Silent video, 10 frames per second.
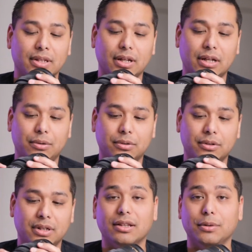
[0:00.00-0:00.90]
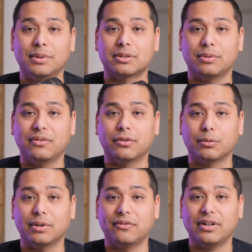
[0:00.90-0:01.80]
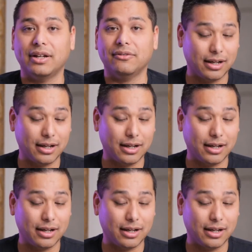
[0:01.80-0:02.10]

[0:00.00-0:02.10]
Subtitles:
I ordered a Lumix 24 to 105.